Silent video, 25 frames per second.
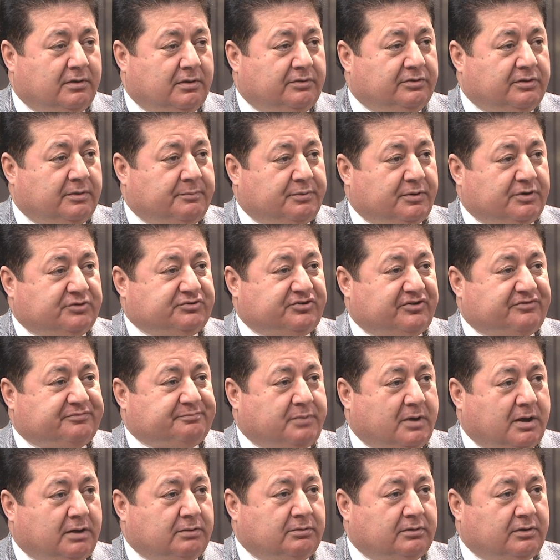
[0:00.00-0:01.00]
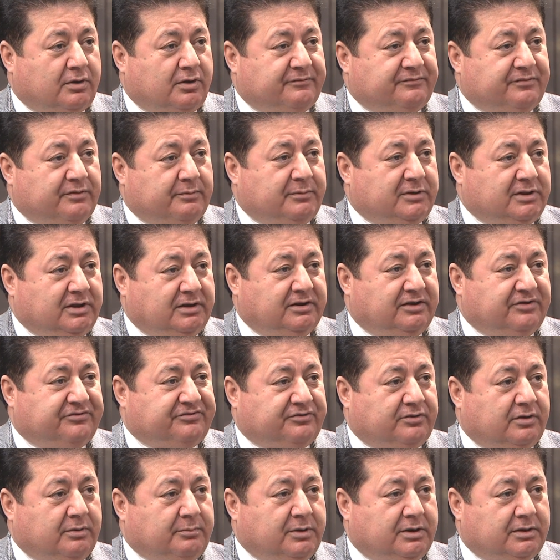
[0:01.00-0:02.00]
The purchase power of the Middle
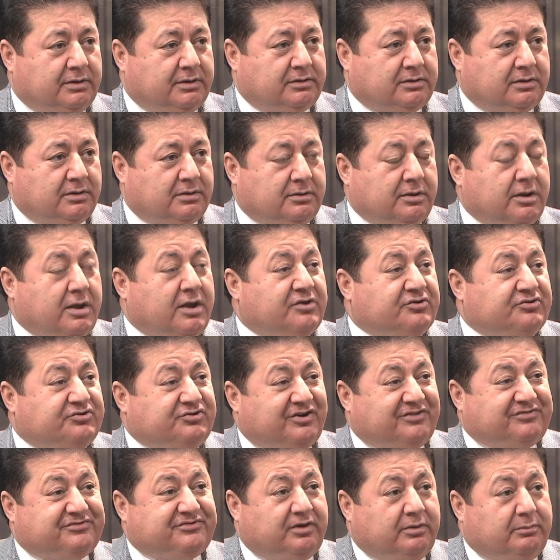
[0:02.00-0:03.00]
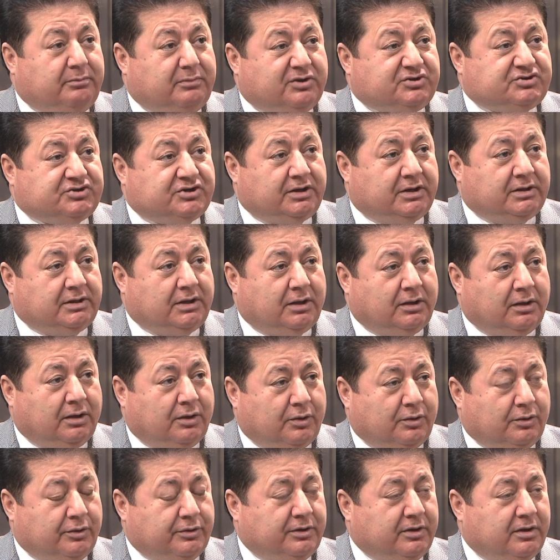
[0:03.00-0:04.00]
Eastern American, just in Michigan
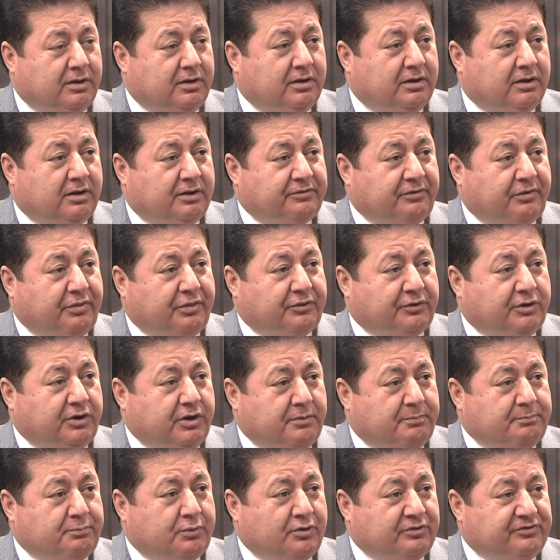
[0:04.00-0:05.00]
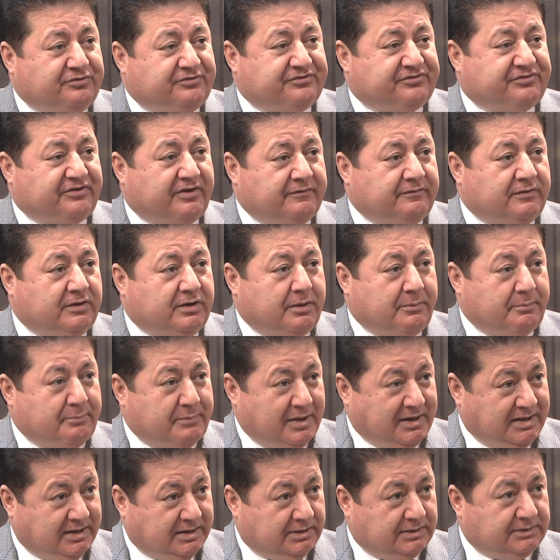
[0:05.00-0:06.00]
alone, is
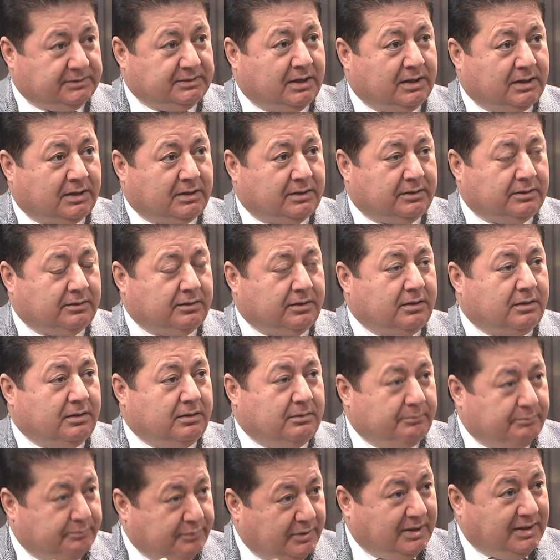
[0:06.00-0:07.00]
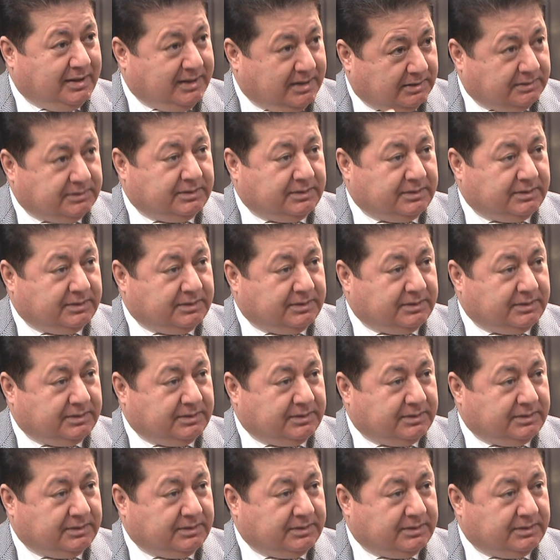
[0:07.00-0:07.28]
$3.7 billion.